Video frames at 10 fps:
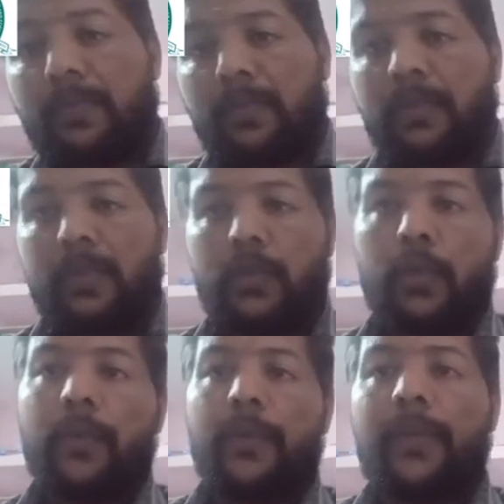So
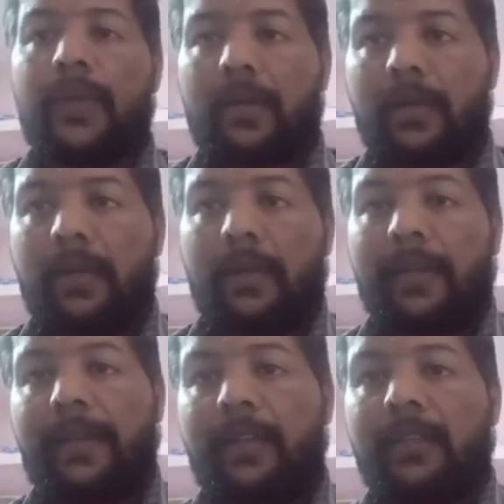when we are
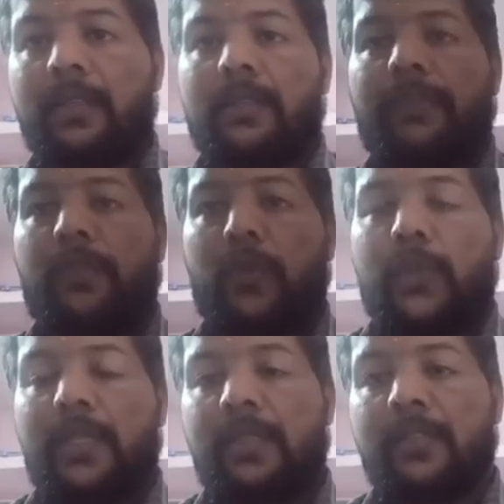writing few
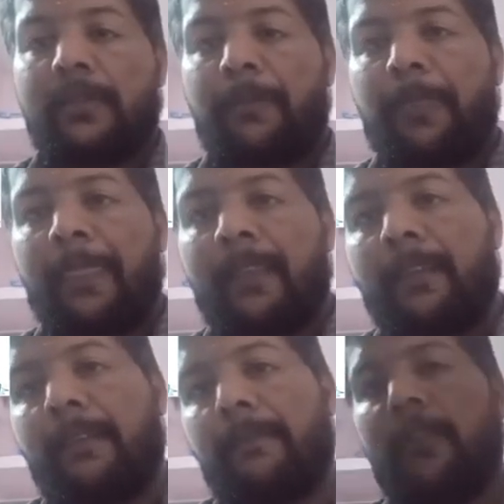things,
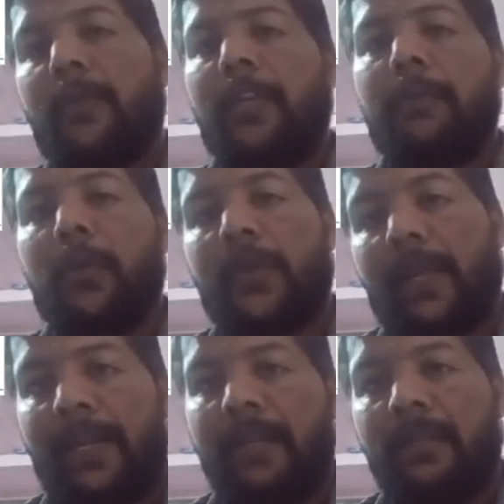we will be able to
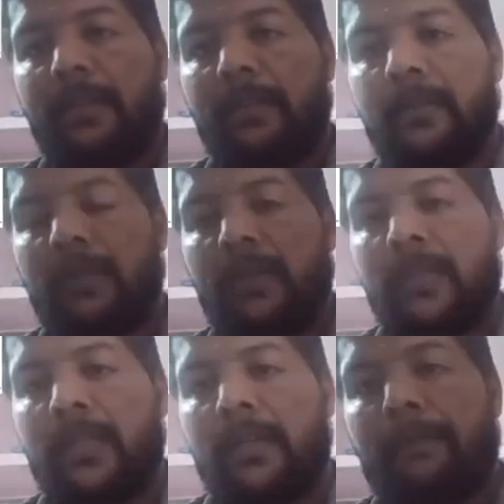write,
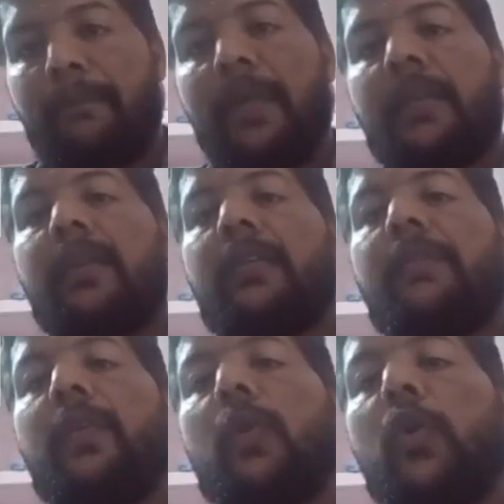but
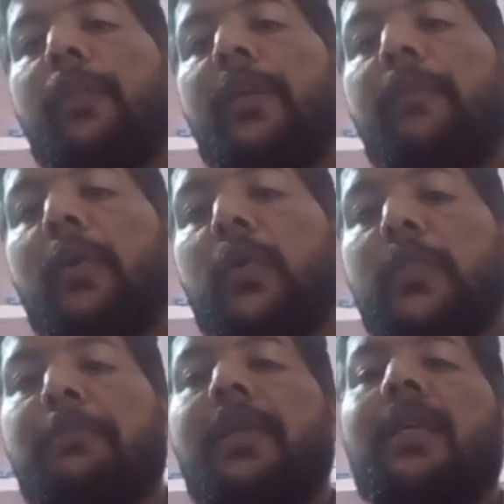will not be able to
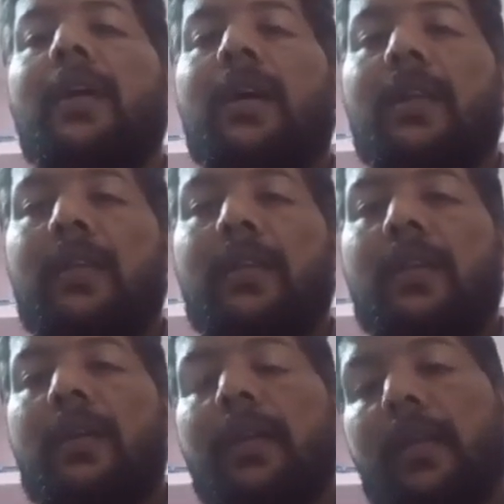speak or
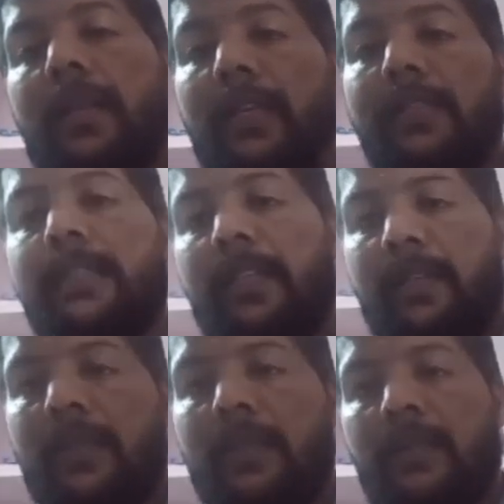
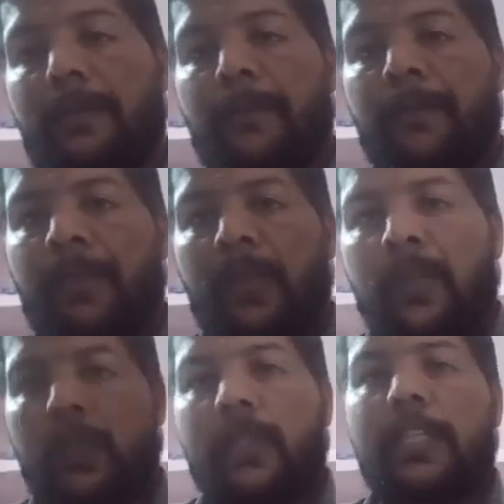listen.
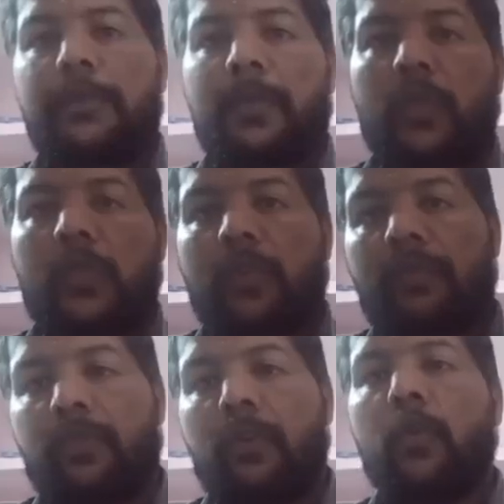So that is because
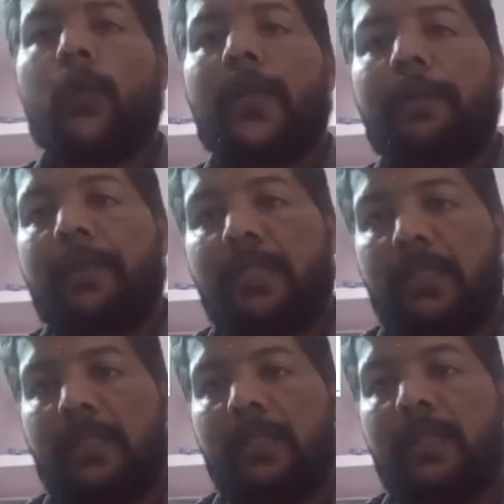of overemphasis.